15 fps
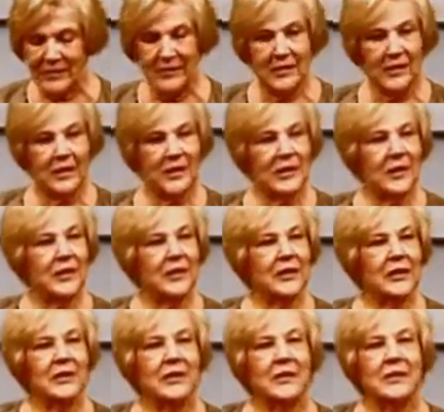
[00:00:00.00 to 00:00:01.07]

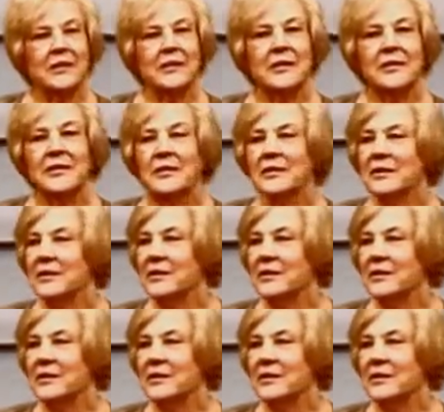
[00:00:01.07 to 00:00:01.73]
(silence)